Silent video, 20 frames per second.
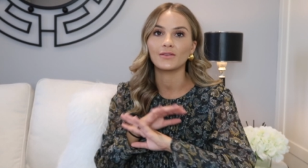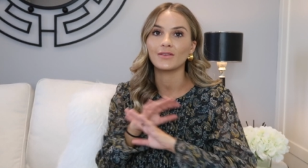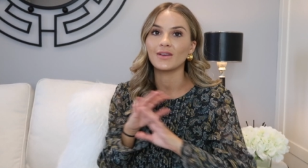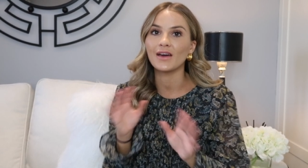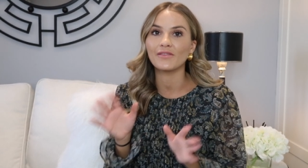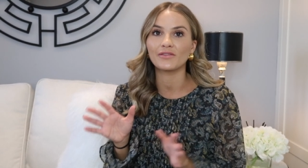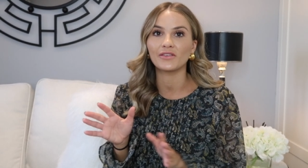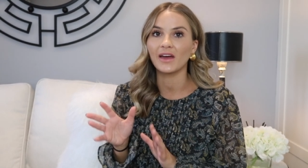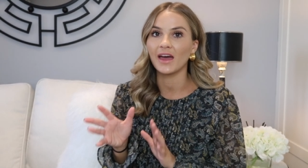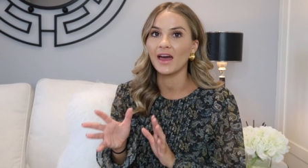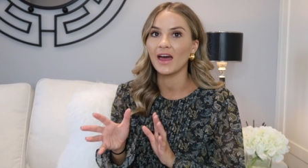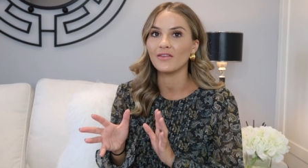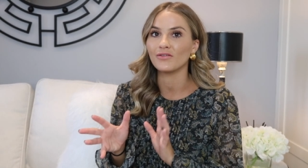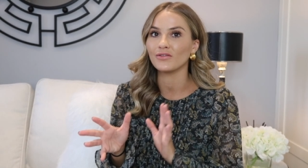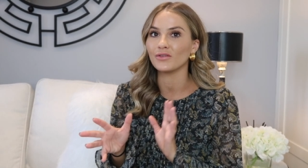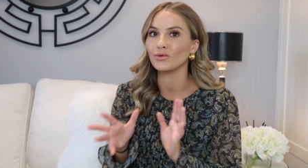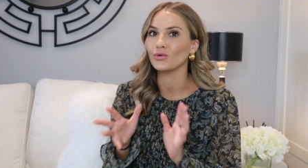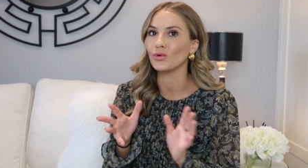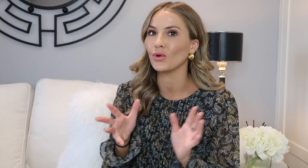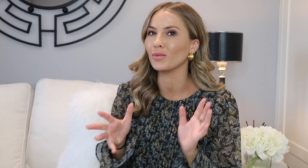they're never
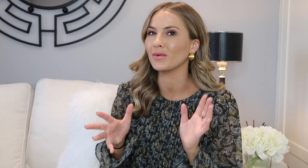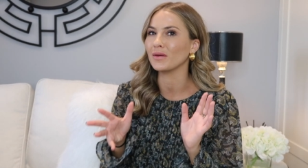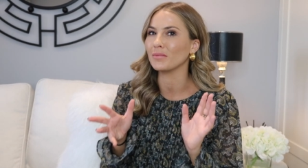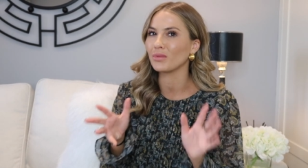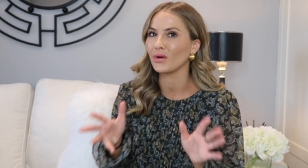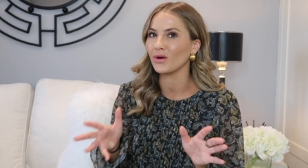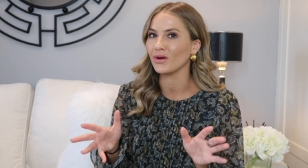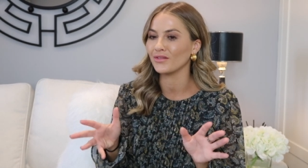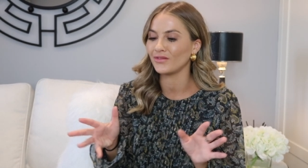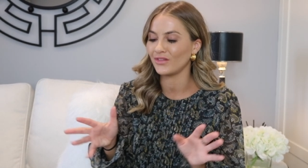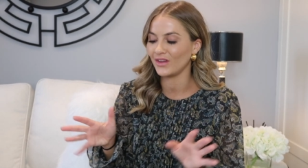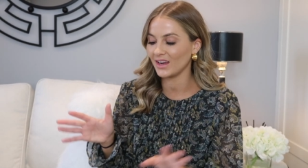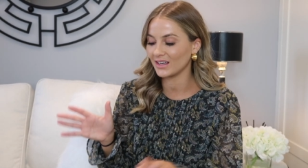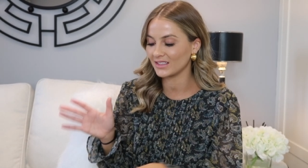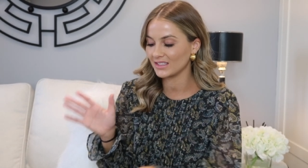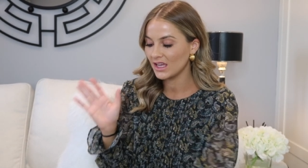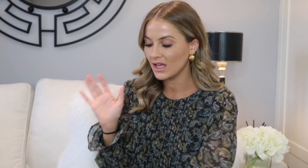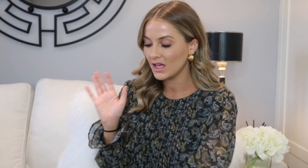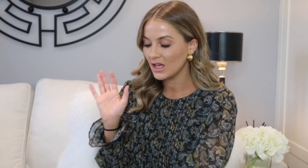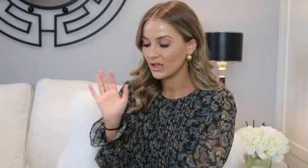ever normally
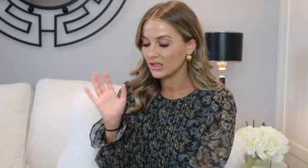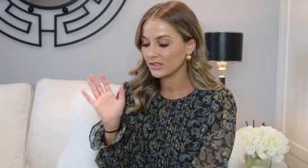perfect.